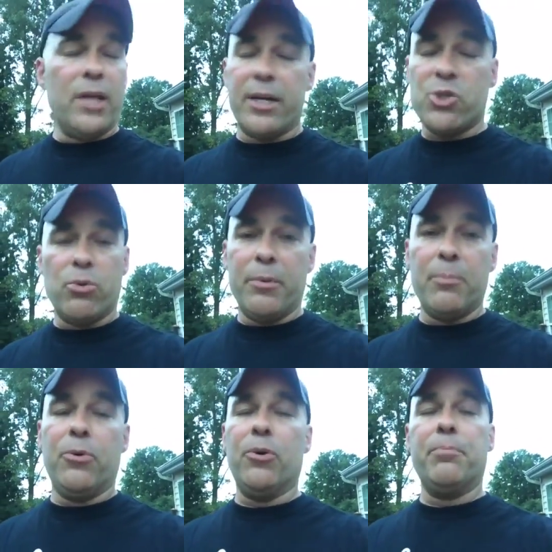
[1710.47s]
not a
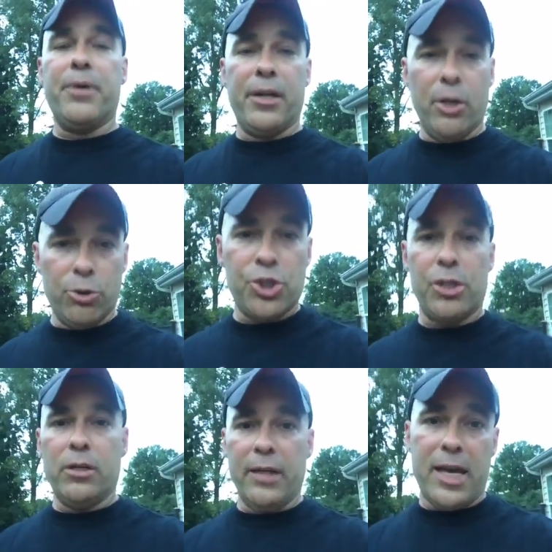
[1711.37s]
swimming pool, but an
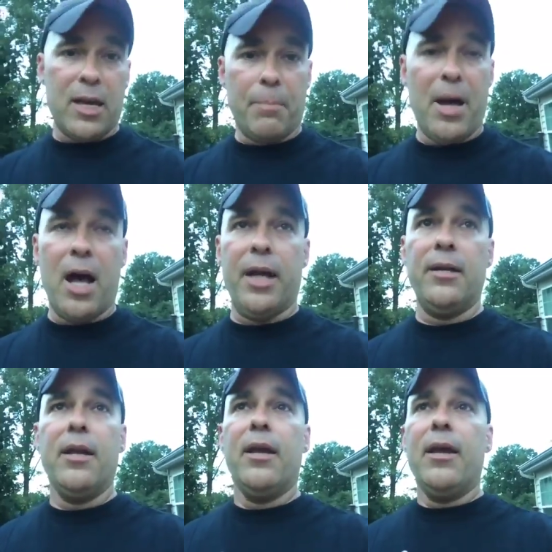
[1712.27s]
ocean, a lake, a
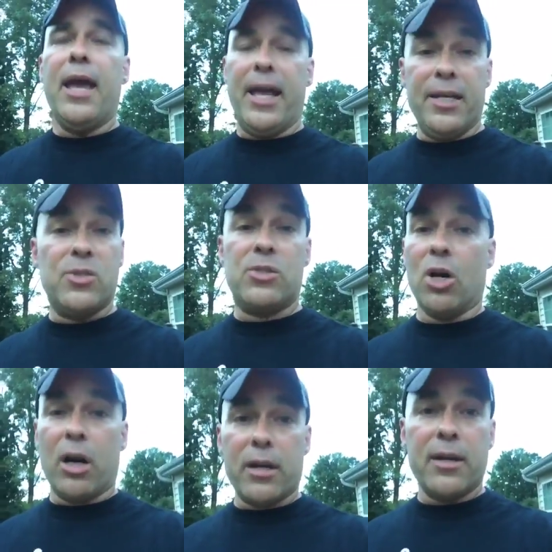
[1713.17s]
pond, and it's
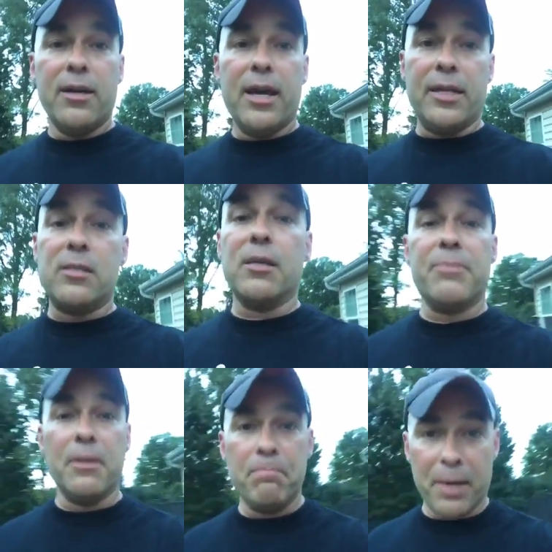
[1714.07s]
dark and
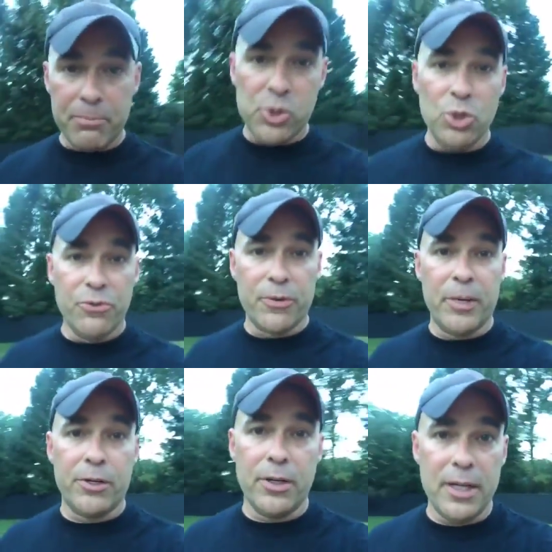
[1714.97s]
something bumps you
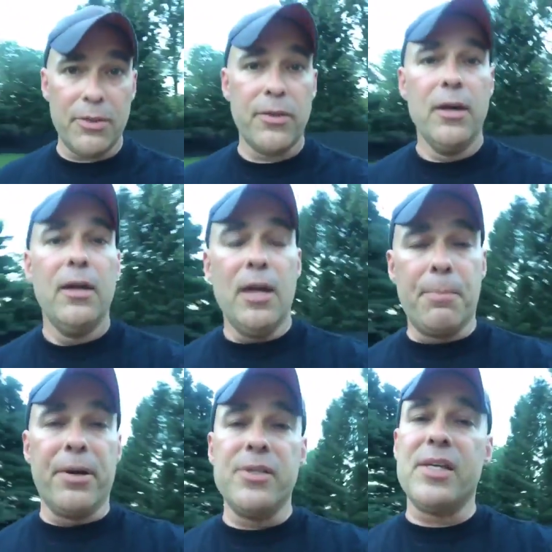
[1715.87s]
from
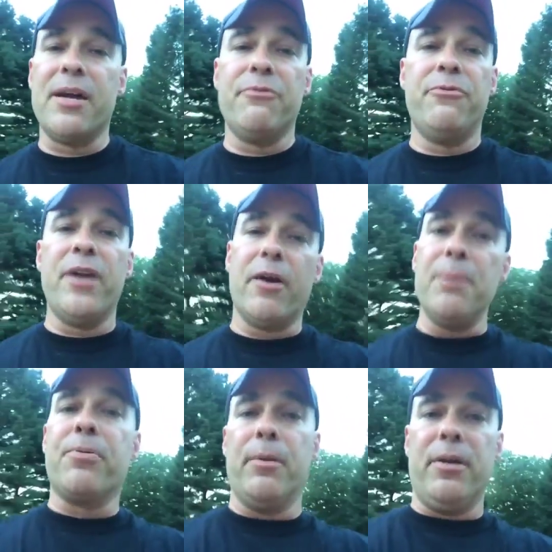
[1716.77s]
underneath, it brings out a
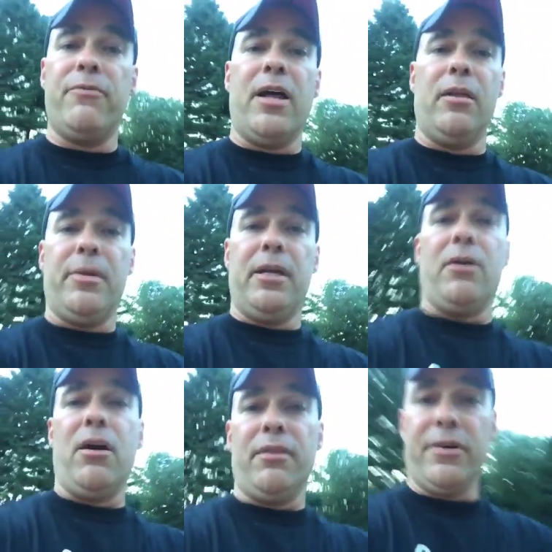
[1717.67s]
very primitive element
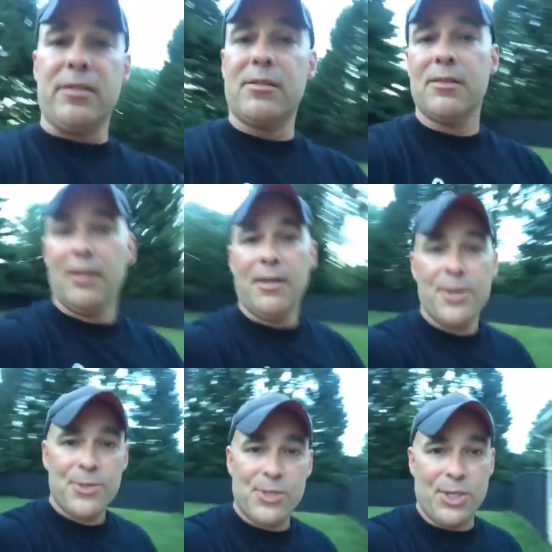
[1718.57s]
in all of us.
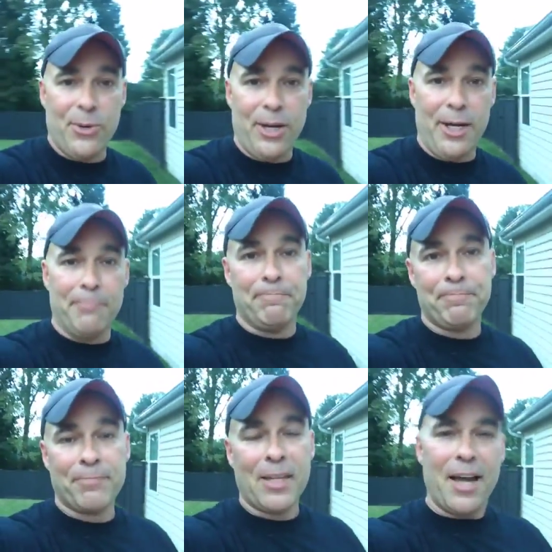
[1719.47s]
So
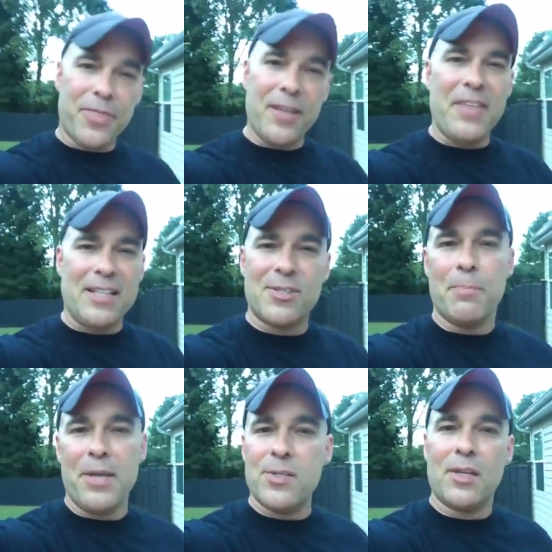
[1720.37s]
I think that's
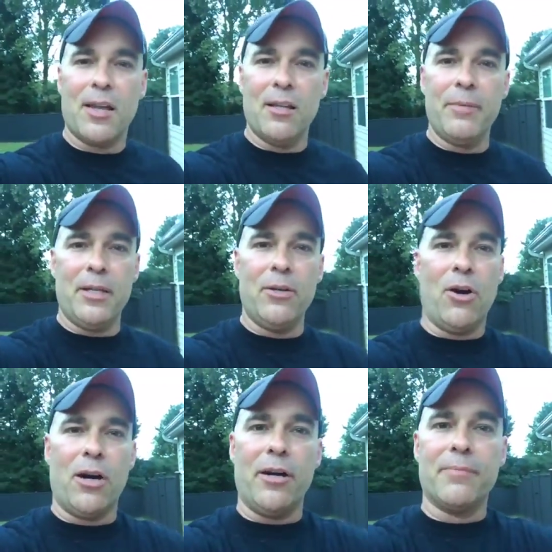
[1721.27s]
the basic element in
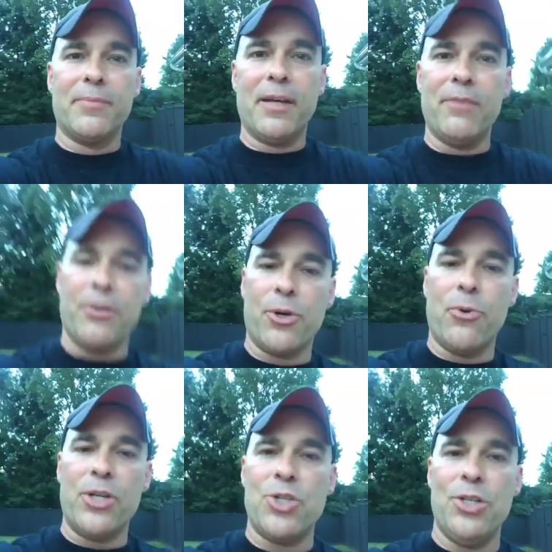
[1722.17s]
horror. I have another
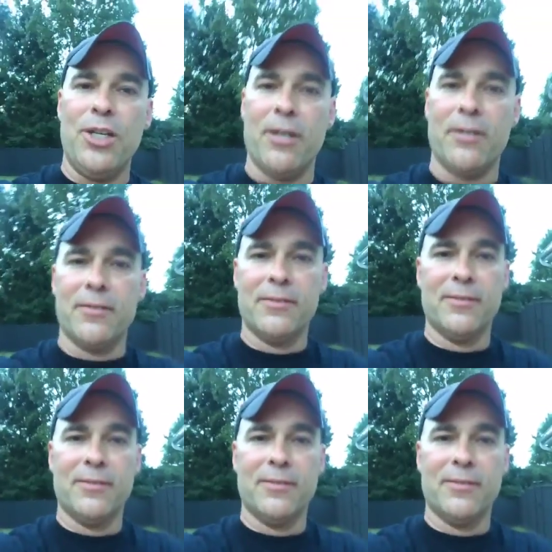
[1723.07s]
question here.